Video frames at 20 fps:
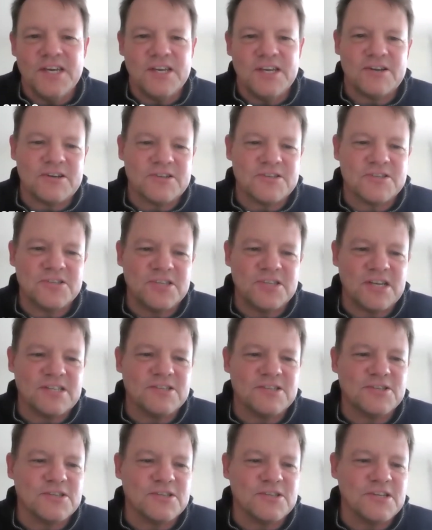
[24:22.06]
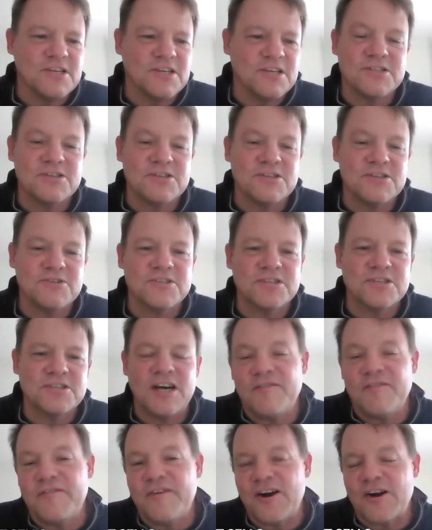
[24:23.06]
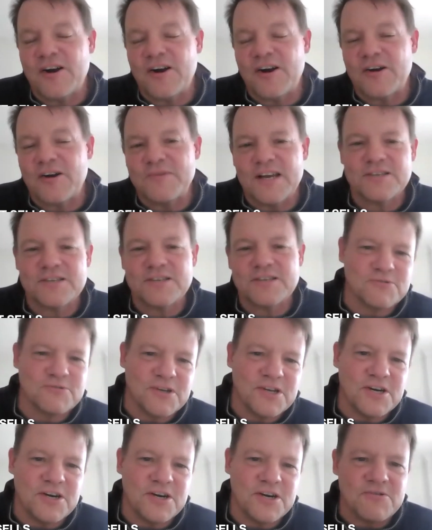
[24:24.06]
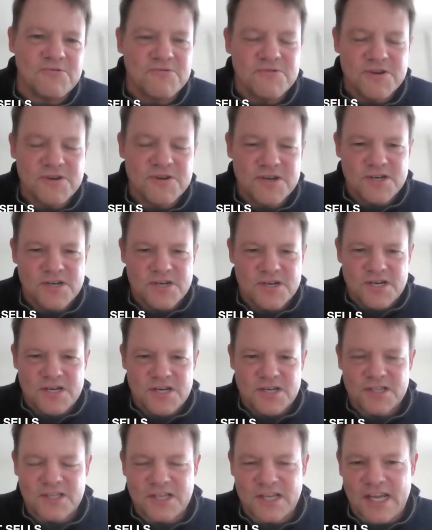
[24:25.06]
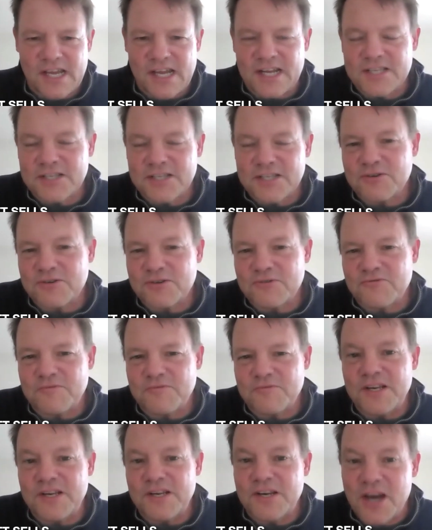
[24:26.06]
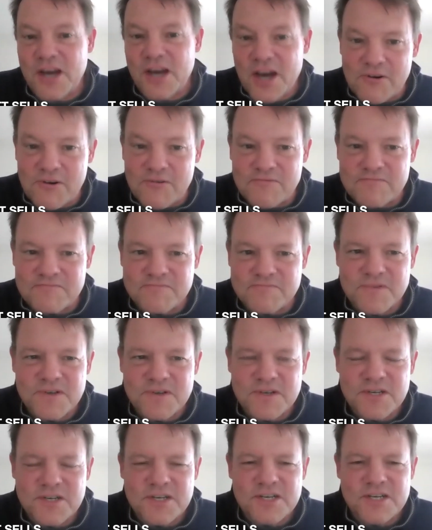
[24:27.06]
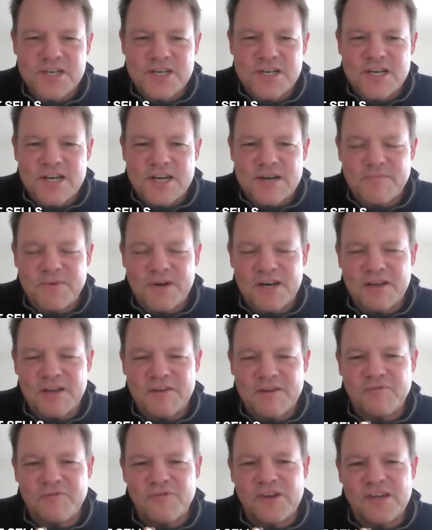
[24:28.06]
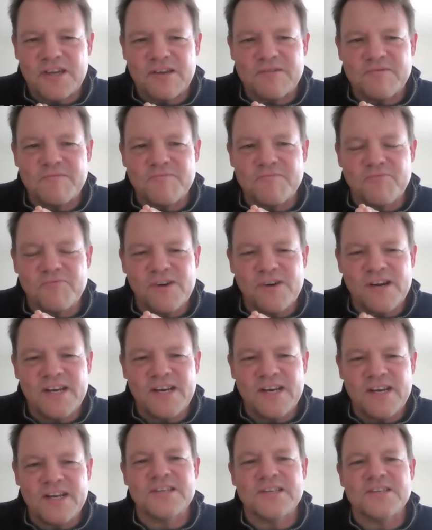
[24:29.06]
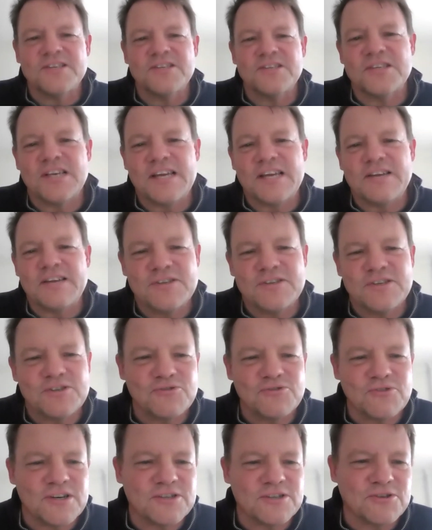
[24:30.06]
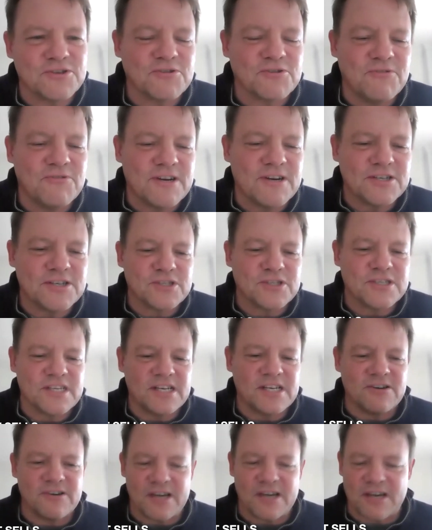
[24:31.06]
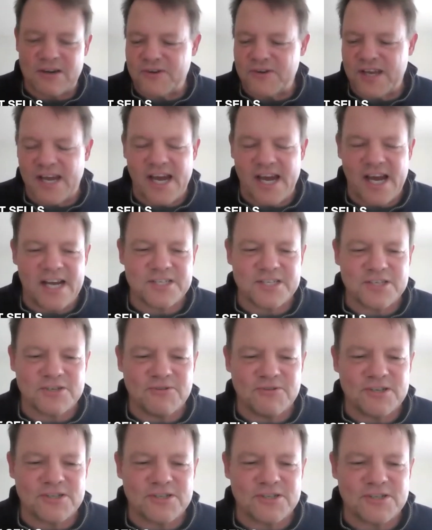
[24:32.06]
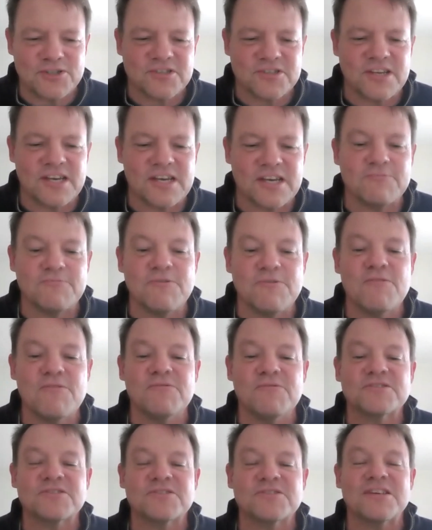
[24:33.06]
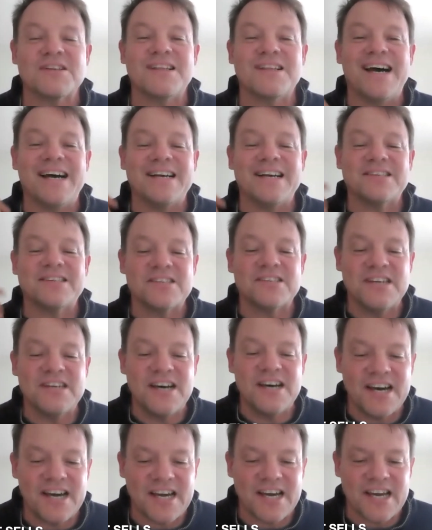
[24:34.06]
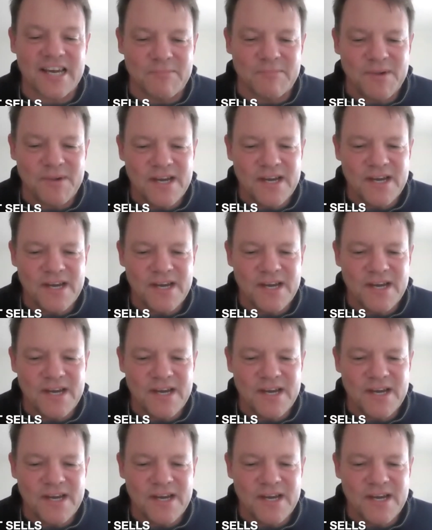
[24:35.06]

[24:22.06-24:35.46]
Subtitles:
sentence, is there self-harm, yes or no? The answer would be no. But if we bring this safety stressor questionnaire and we ask questions like, when was the last time?